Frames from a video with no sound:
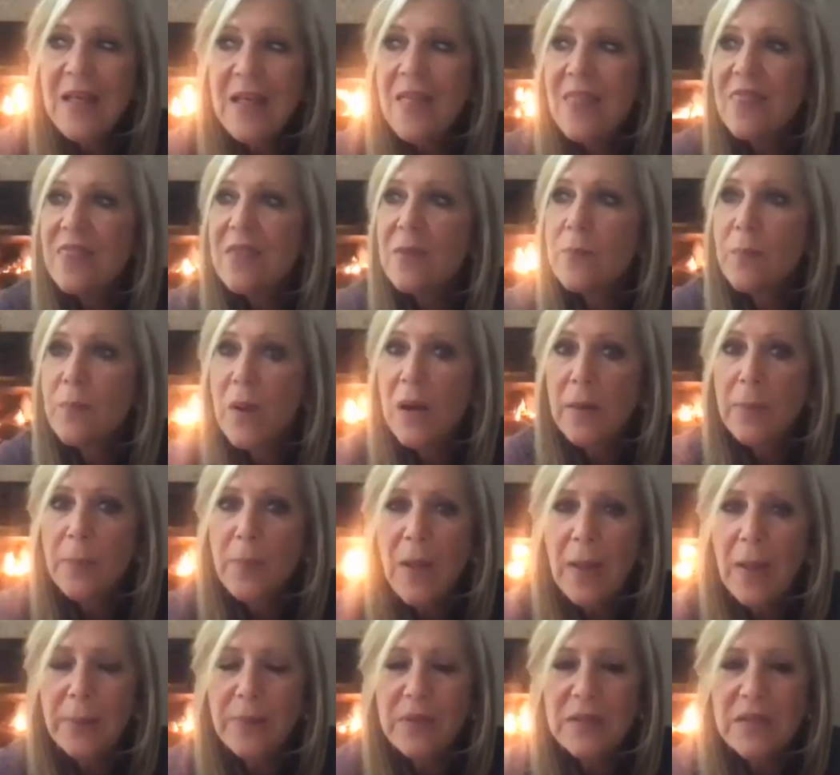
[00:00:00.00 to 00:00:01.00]
the bug
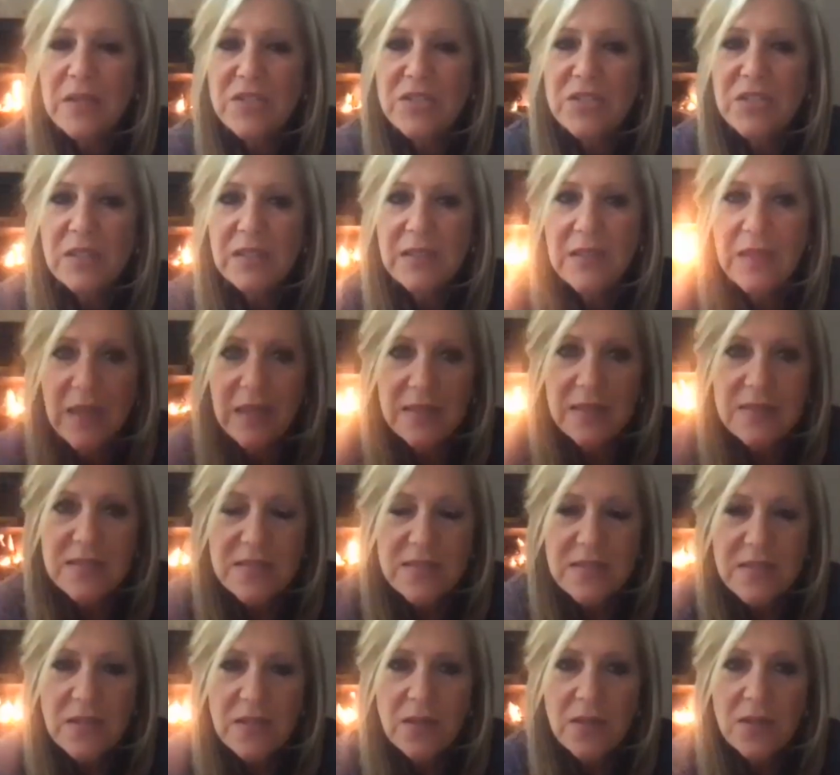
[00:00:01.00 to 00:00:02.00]
population
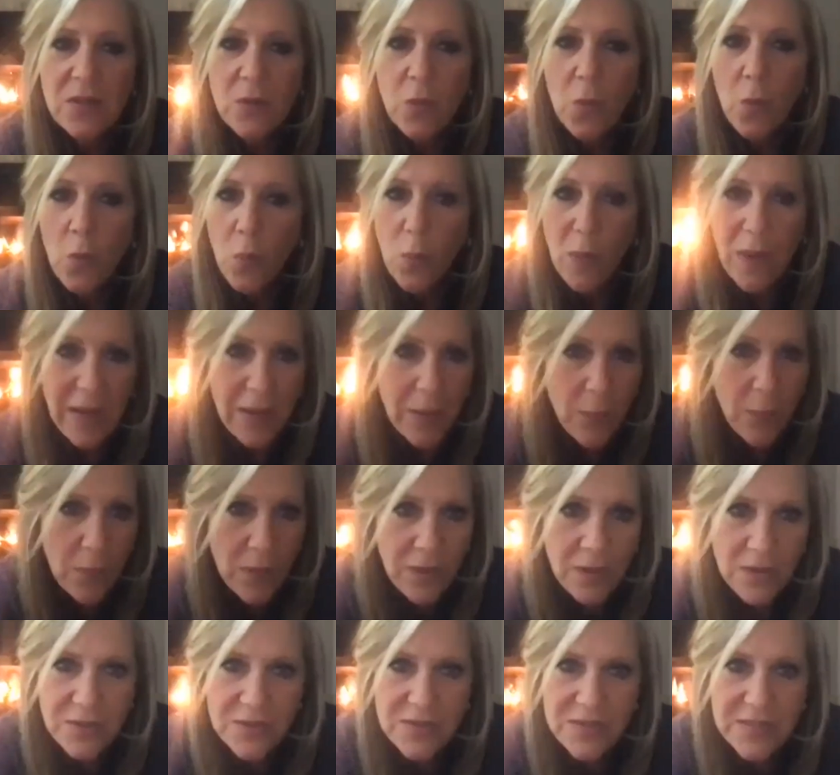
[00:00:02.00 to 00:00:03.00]
gets way
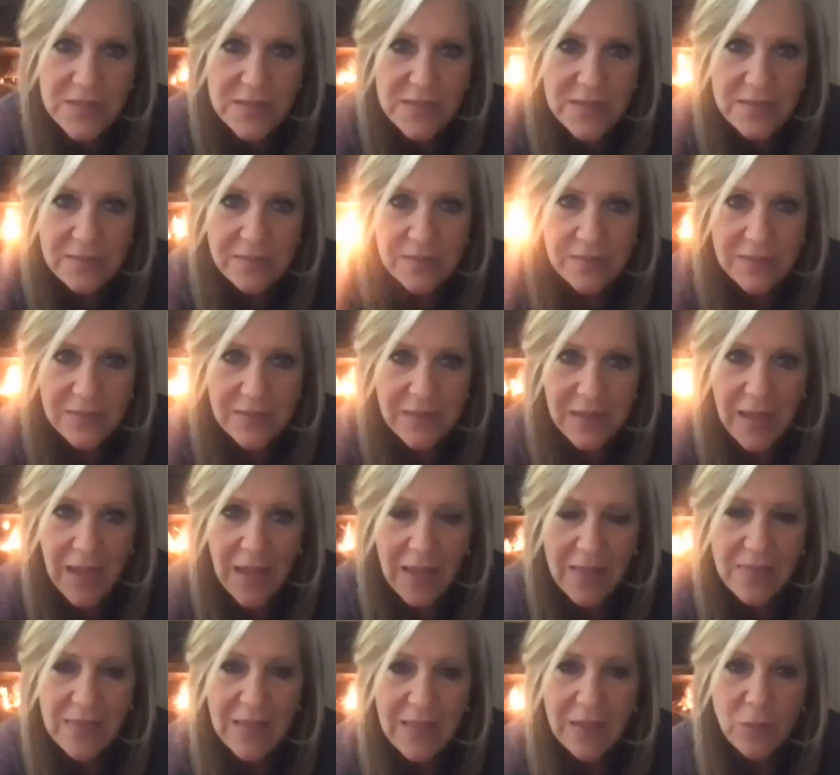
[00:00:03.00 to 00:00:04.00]
worse.
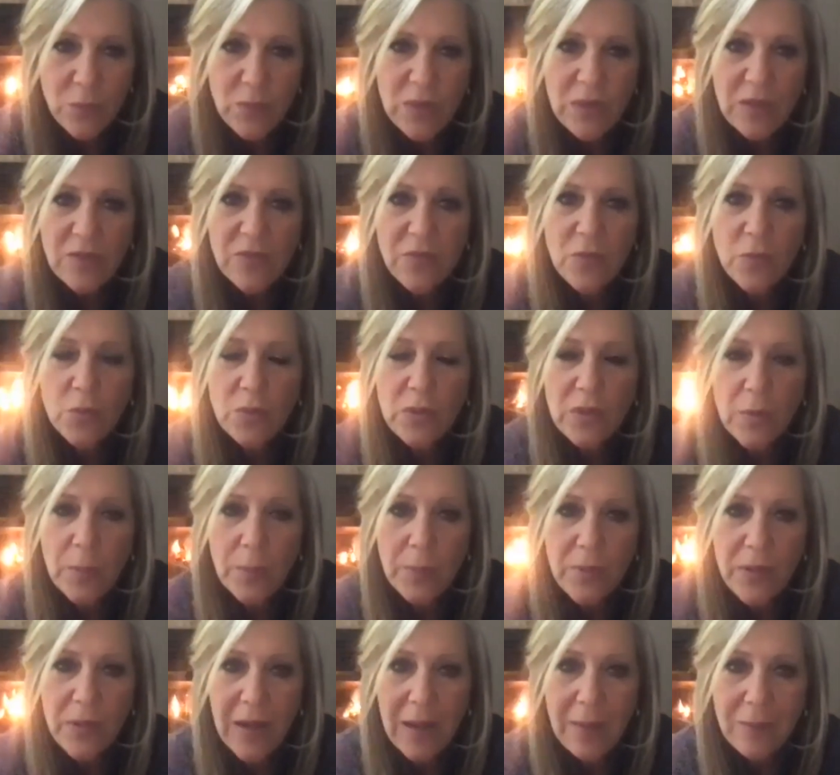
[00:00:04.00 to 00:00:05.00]
And then we have a real
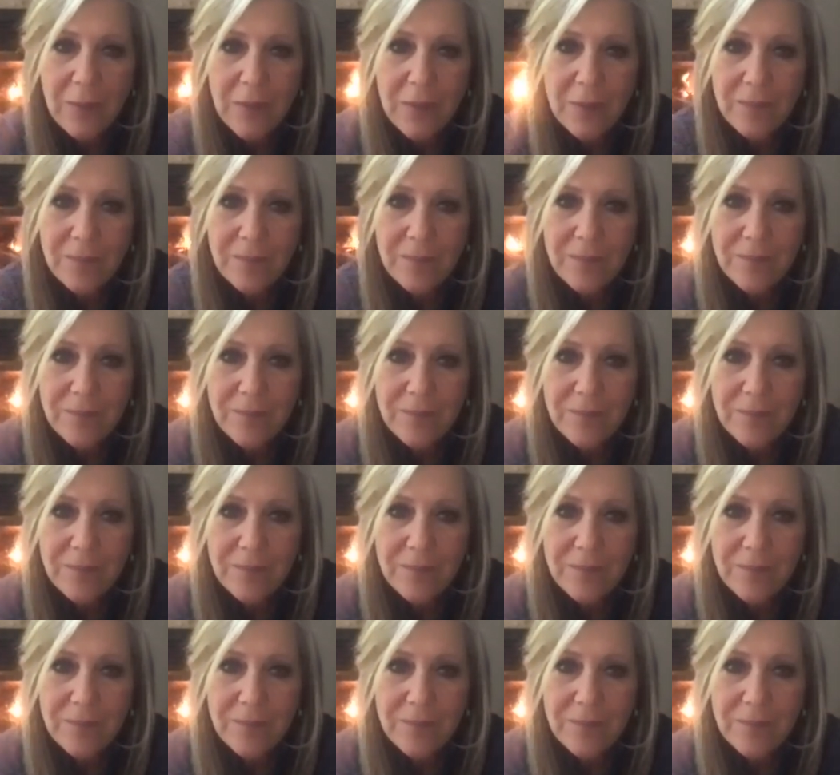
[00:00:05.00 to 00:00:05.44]
problem.